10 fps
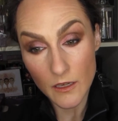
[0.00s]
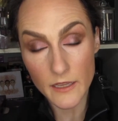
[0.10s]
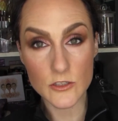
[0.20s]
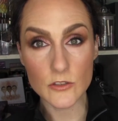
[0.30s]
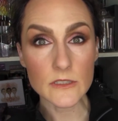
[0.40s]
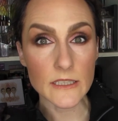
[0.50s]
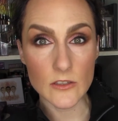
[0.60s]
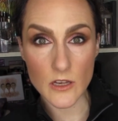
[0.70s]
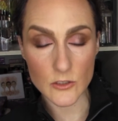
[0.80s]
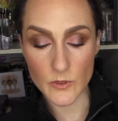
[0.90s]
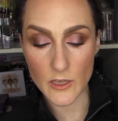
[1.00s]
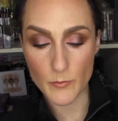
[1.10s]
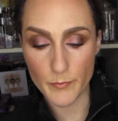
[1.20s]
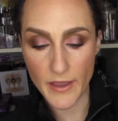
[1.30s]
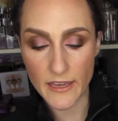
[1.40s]
It's certainly not doing a
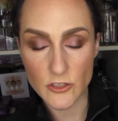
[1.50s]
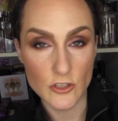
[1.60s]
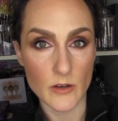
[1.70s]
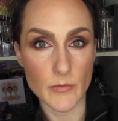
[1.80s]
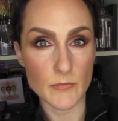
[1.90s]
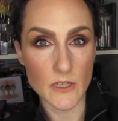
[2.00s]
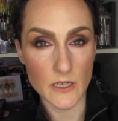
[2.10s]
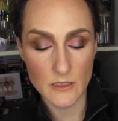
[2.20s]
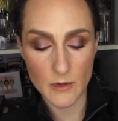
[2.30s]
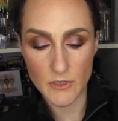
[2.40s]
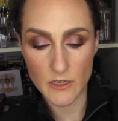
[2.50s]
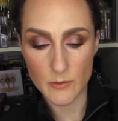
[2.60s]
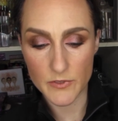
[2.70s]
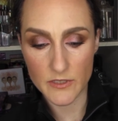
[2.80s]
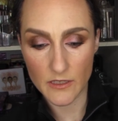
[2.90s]
bad job. I'm not
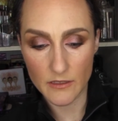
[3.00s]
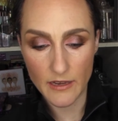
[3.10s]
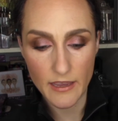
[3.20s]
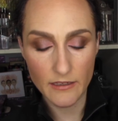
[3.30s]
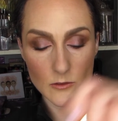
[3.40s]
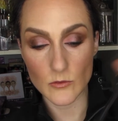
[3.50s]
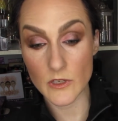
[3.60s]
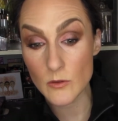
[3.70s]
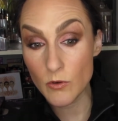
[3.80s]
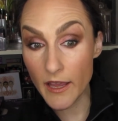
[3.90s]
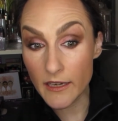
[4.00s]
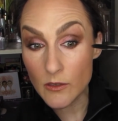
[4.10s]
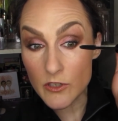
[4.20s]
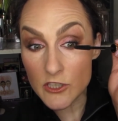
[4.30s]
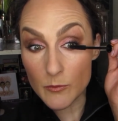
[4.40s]
upset at it in
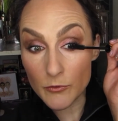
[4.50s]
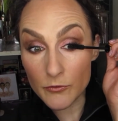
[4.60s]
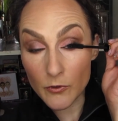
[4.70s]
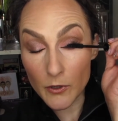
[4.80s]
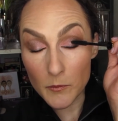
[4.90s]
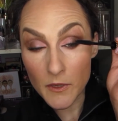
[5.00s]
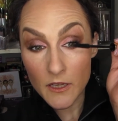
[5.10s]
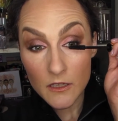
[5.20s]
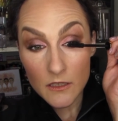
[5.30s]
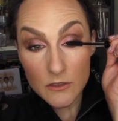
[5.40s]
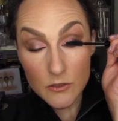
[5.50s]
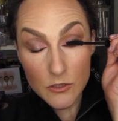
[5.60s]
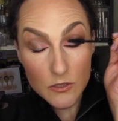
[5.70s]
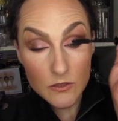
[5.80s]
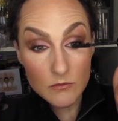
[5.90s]
any way, shape, or form. It's
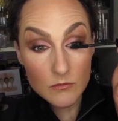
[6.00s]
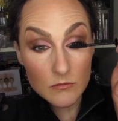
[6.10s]
just